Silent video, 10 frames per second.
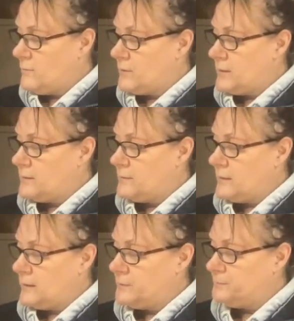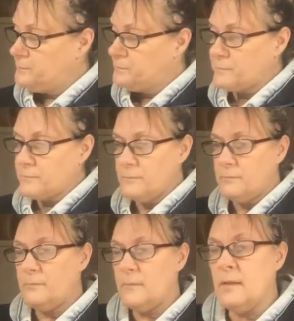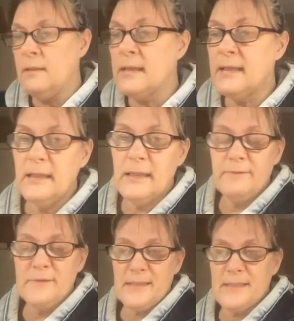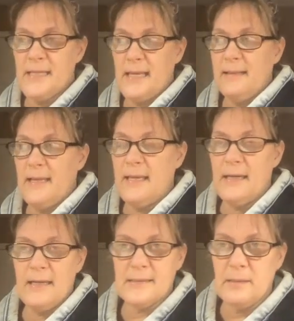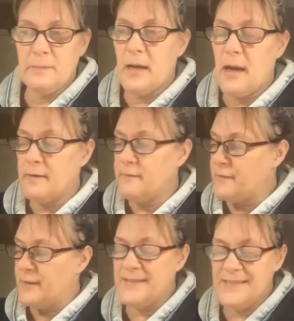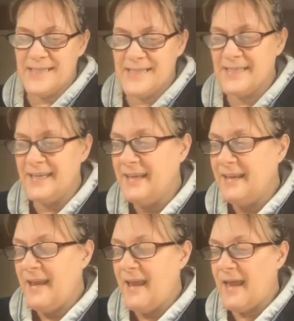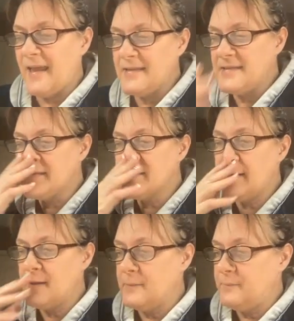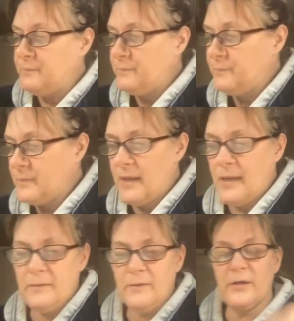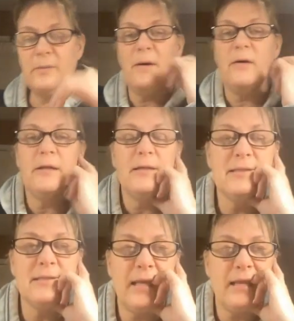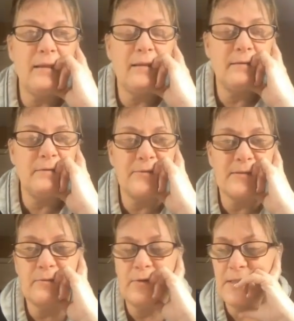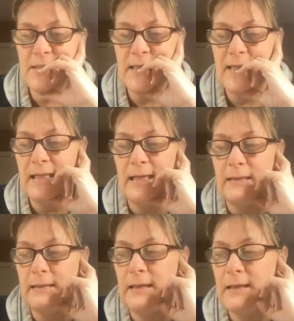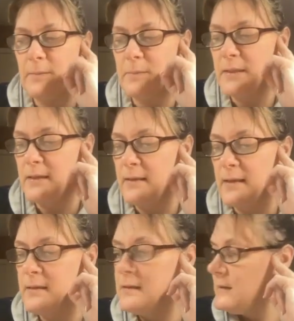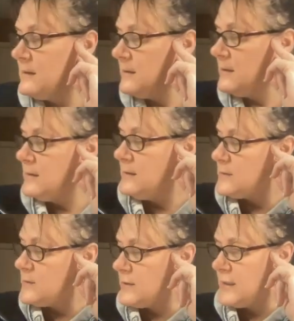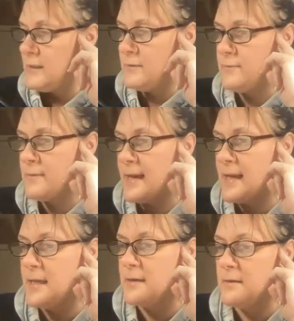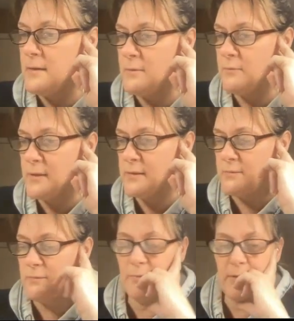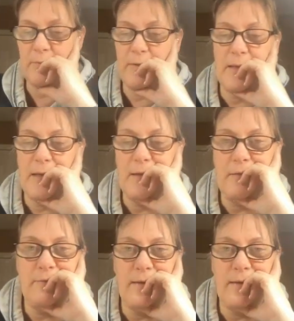were lucky enough to stay late at some conference and learn about it. And then it was, of course, the Eli Lilly company that took it and ran with what they could